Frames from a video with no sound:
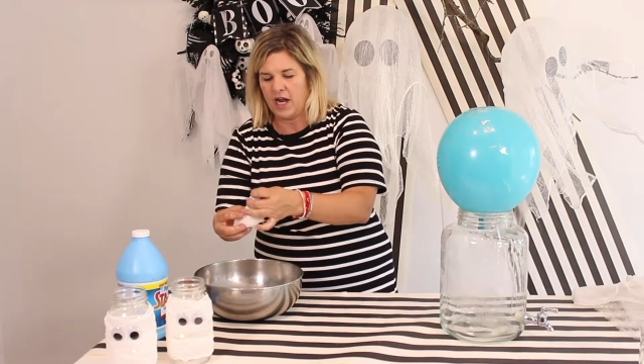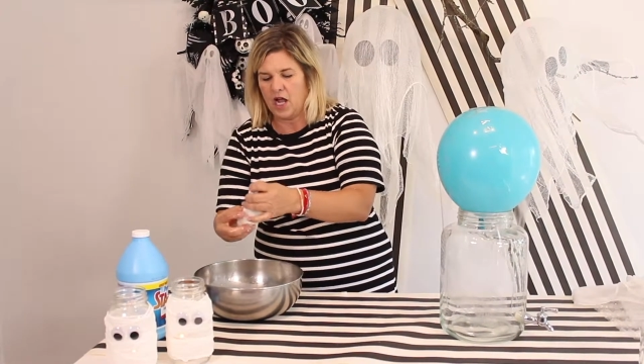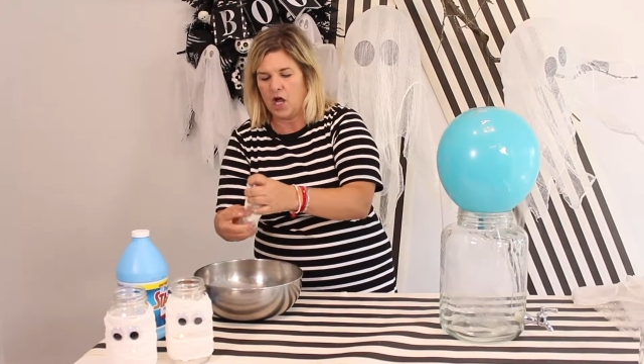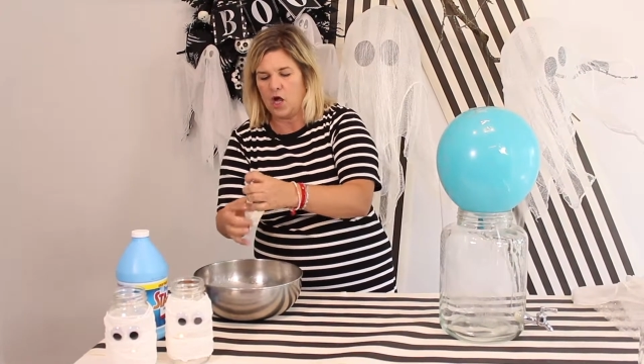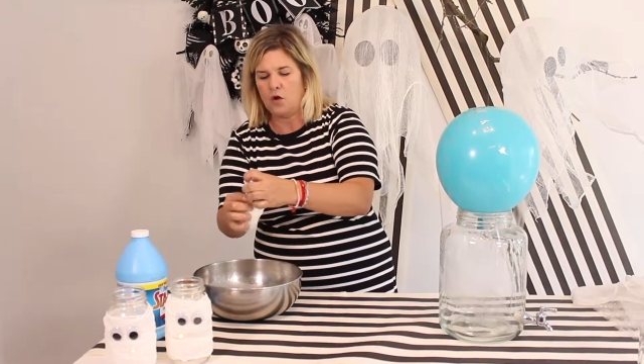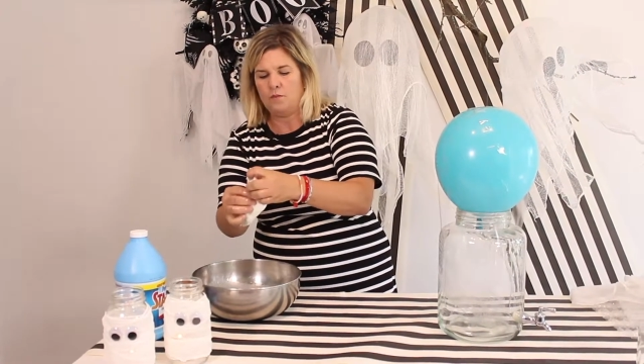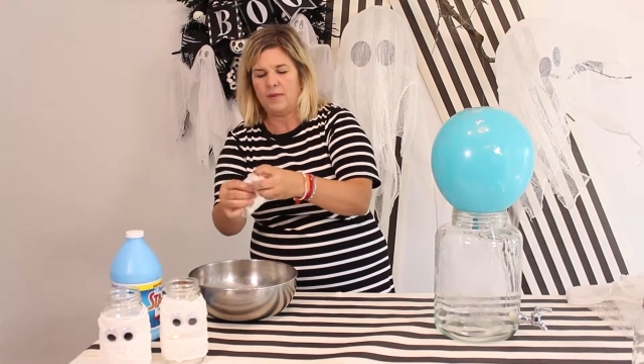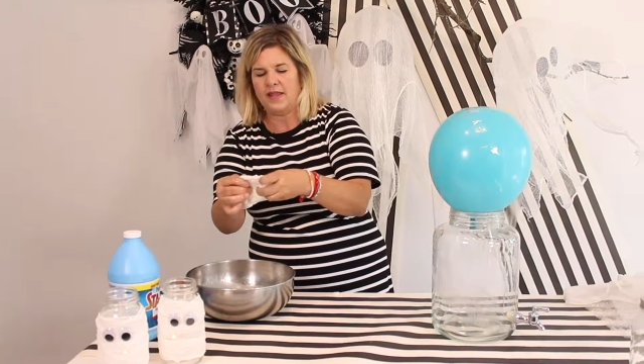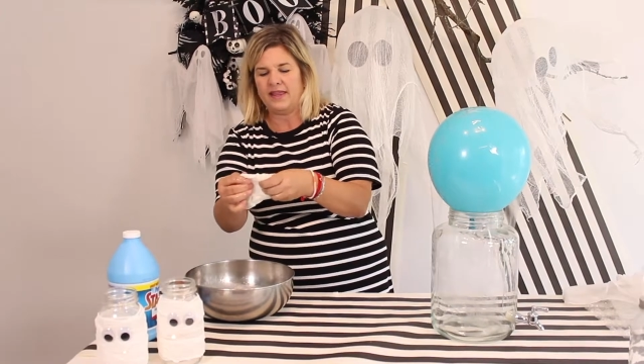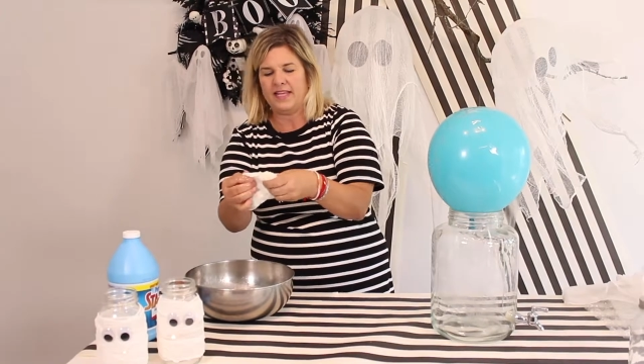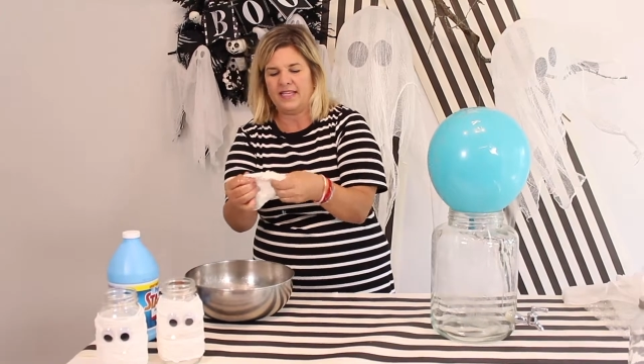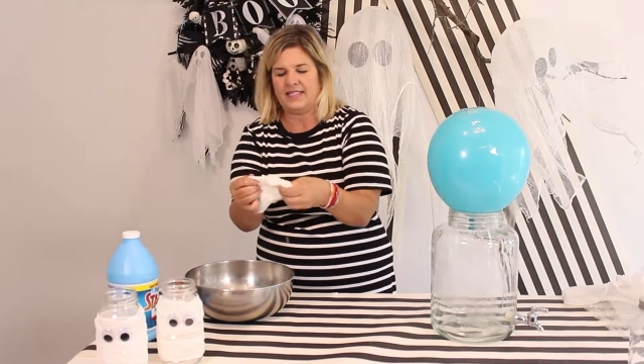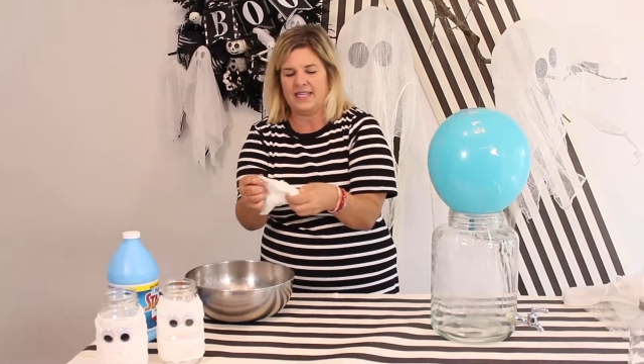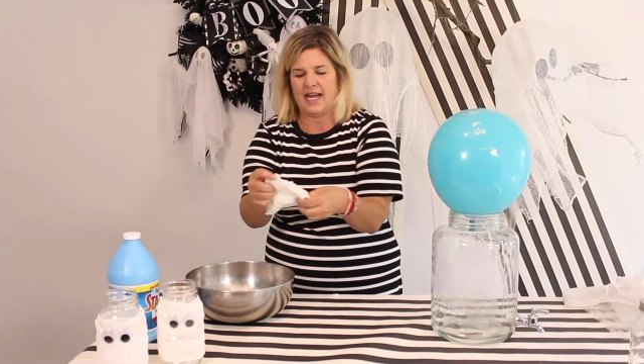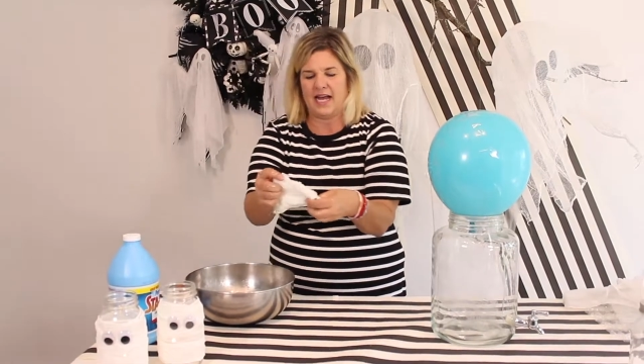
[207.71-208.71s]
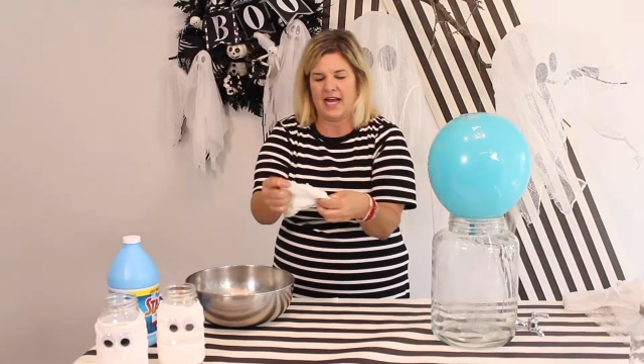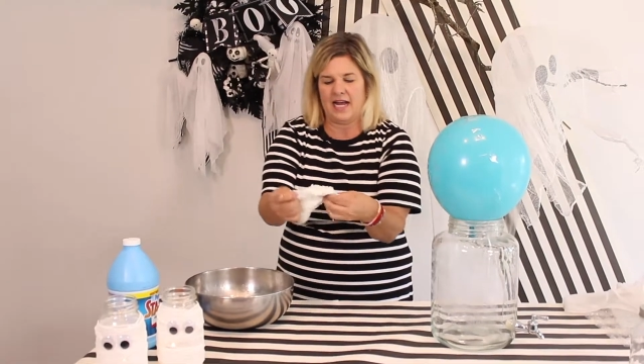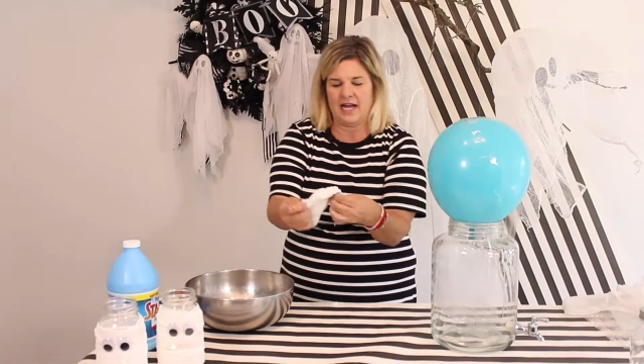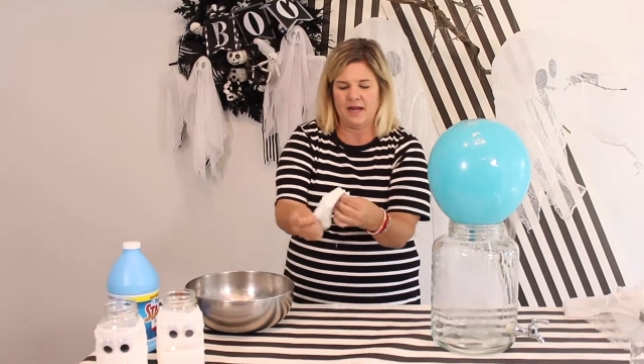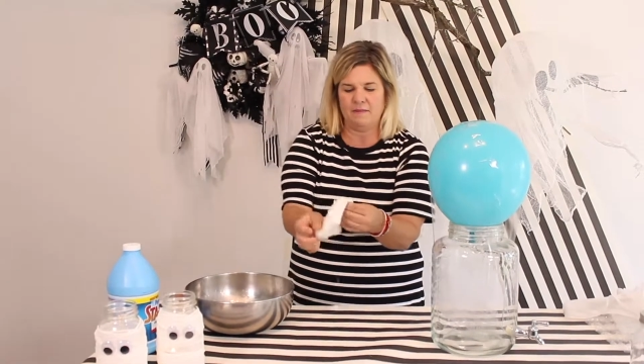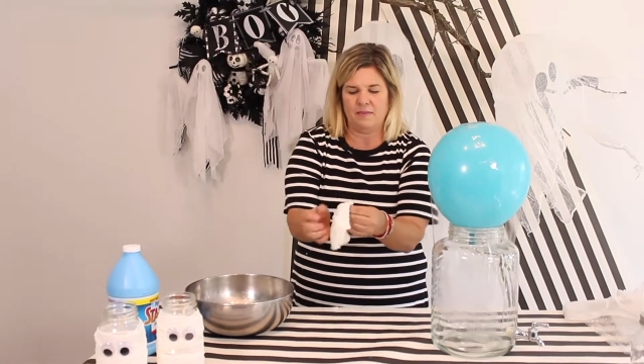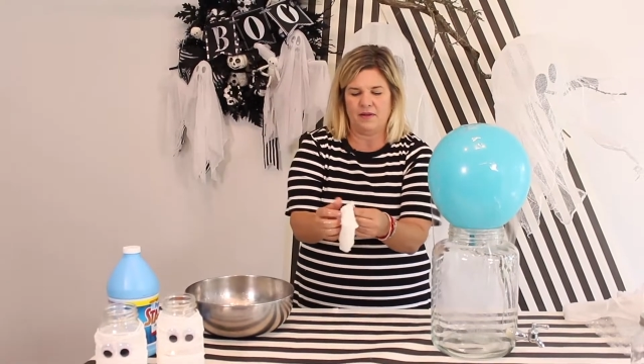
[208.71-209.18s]
to open this
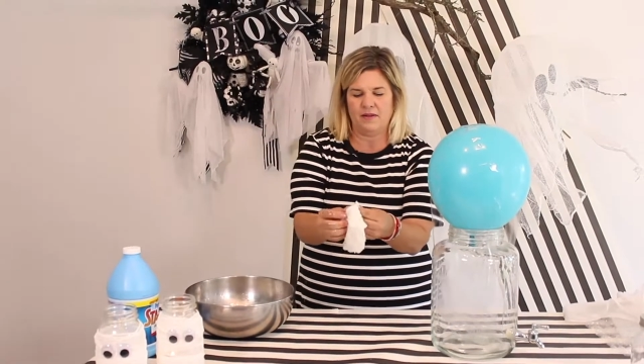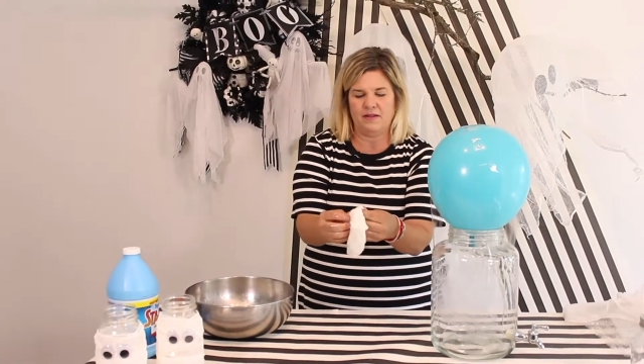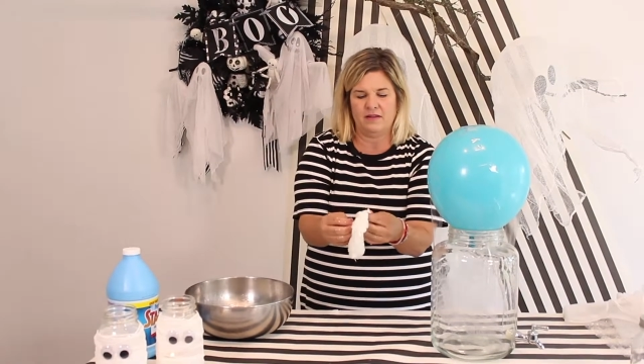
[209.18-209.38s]
up,